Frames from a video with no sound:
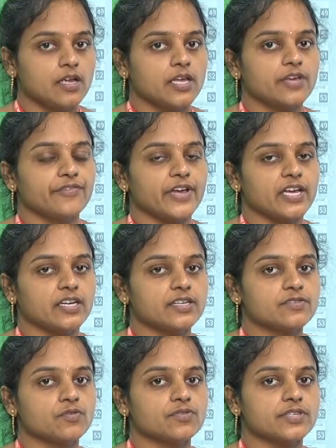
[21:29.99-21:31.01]
If air
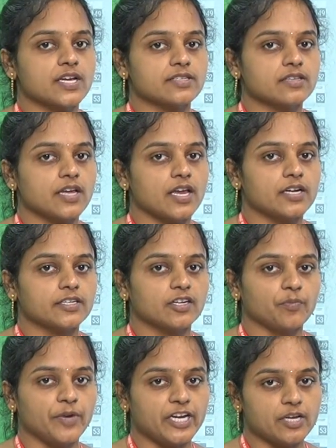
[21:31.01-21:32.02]
is used as the
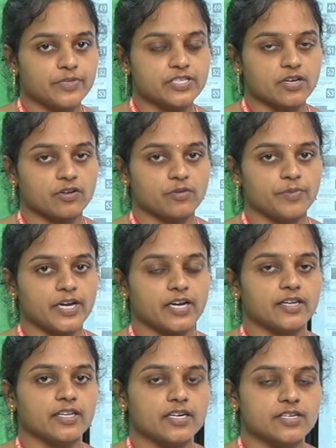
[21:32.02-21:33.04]
dielectric medium in circuit
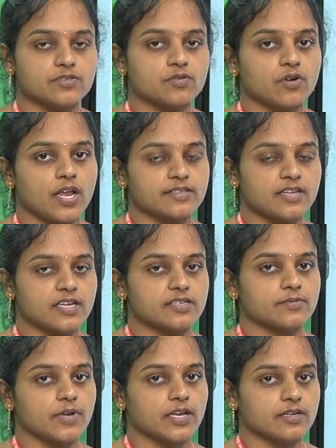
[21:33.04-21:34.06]
breaker, that is known as the
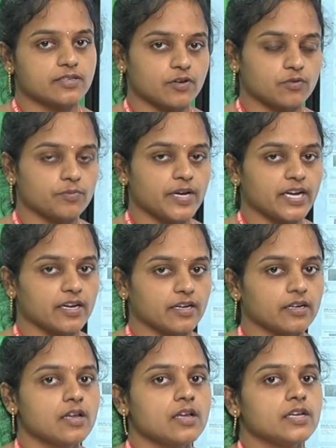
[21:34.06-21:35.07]
air circuit breaker.